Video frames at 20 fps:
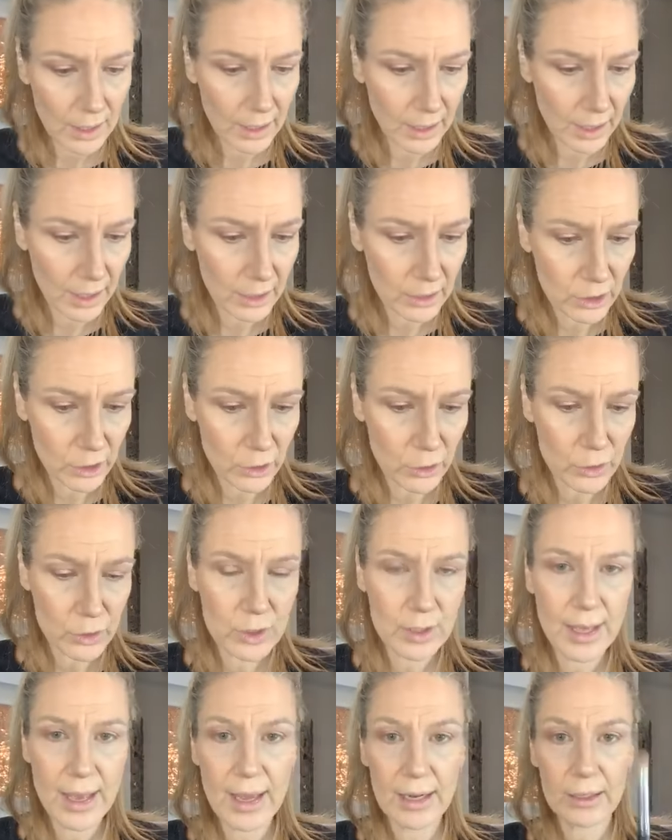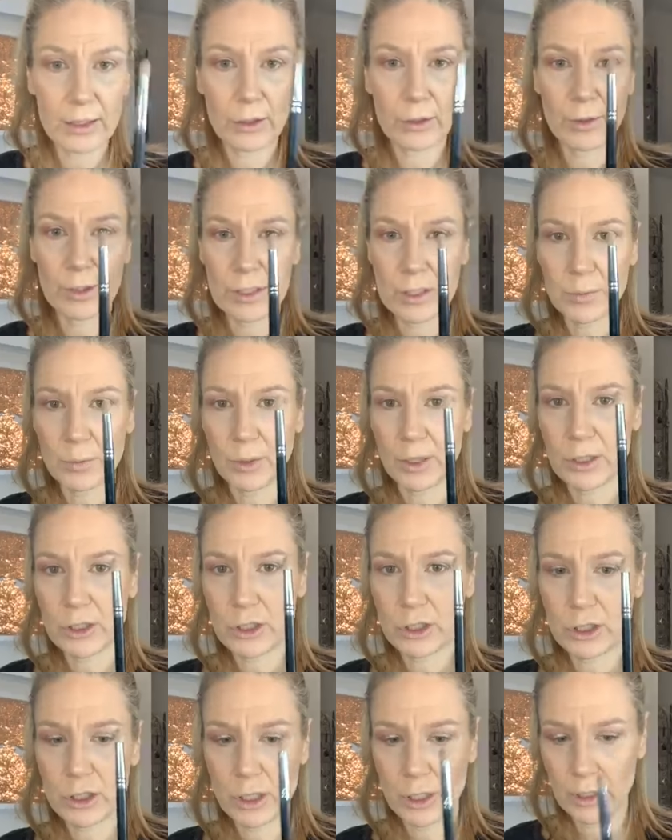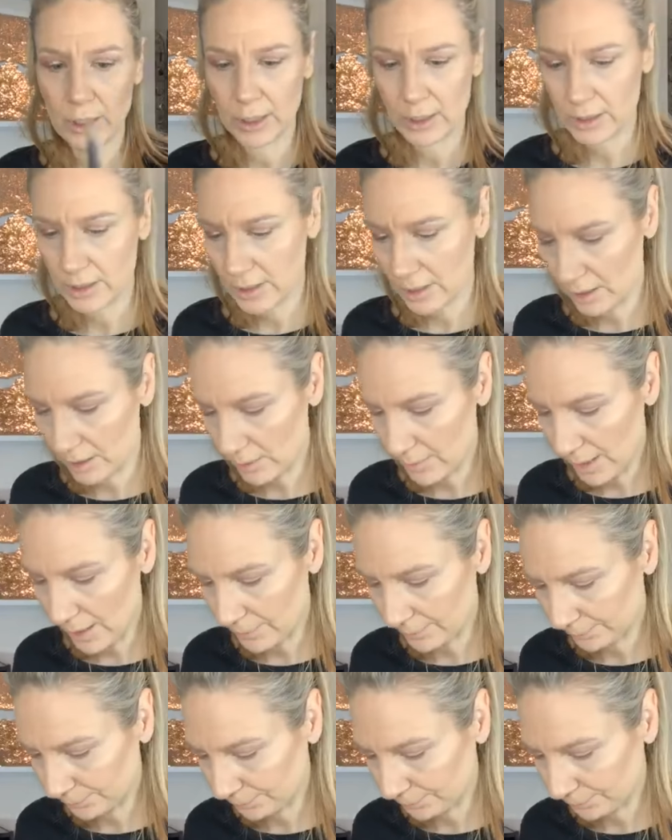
and use that crease brush that I was telling you about.